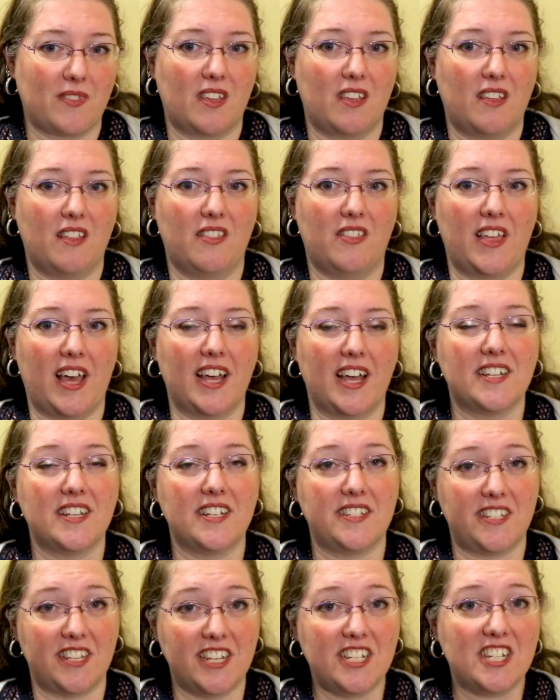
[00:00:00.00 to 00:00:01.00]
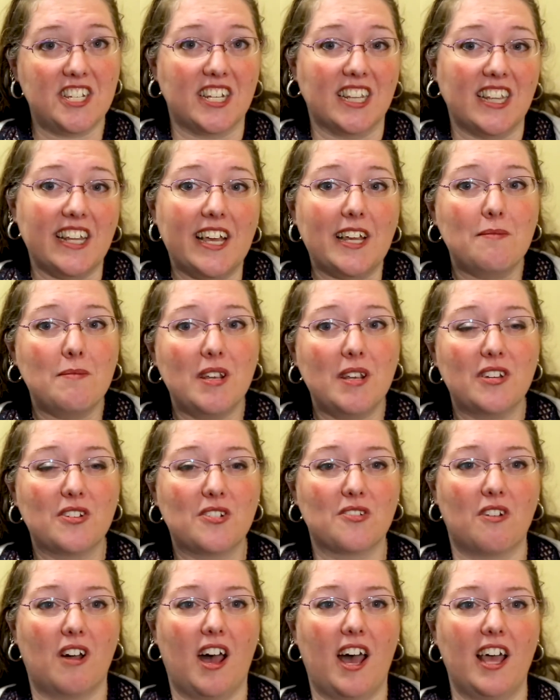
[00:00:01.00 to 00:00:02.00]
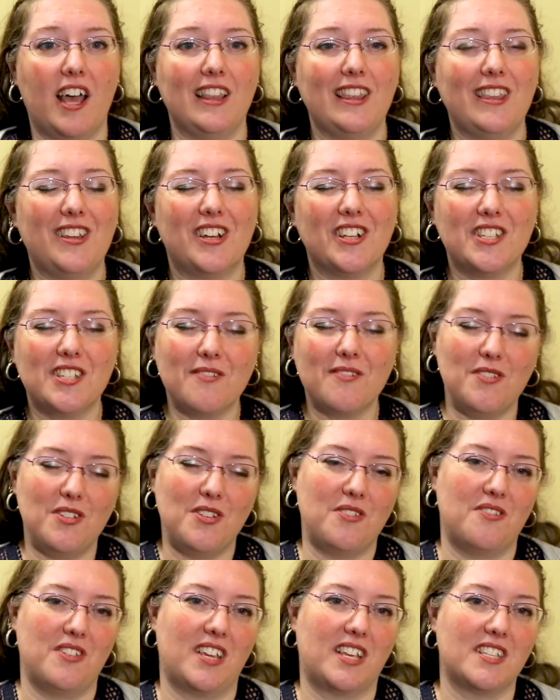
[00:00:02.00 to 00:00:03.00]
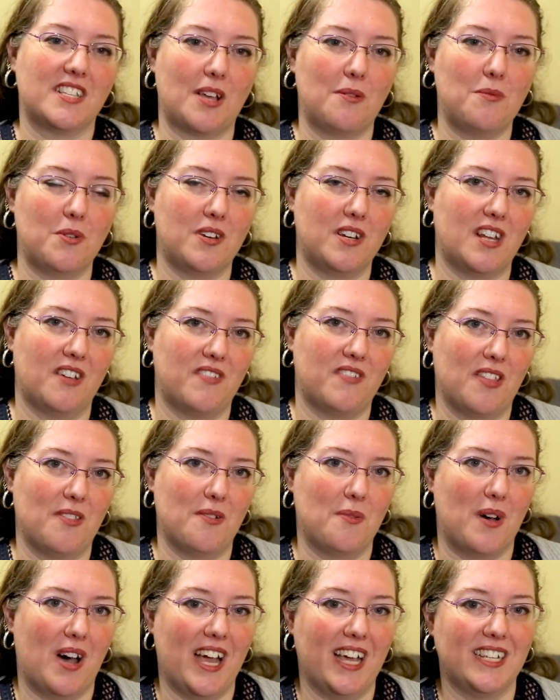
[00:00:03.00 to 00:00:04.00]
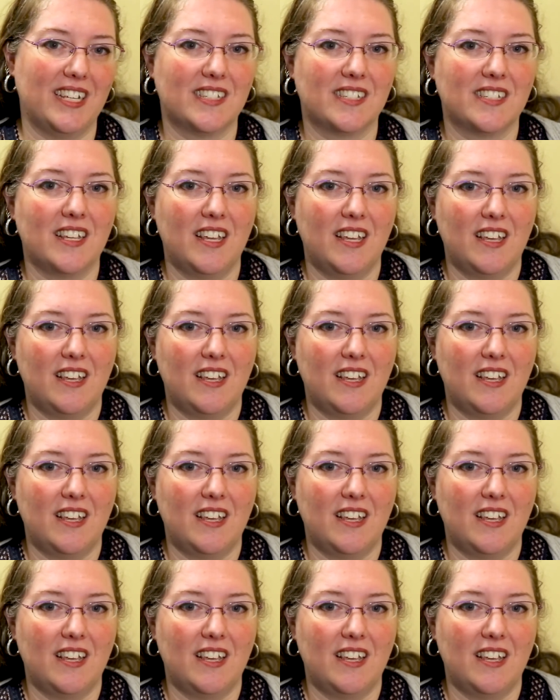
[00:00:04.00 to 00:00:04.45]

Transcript: That decision led me to try lots of new things I wouldn't have otherwise,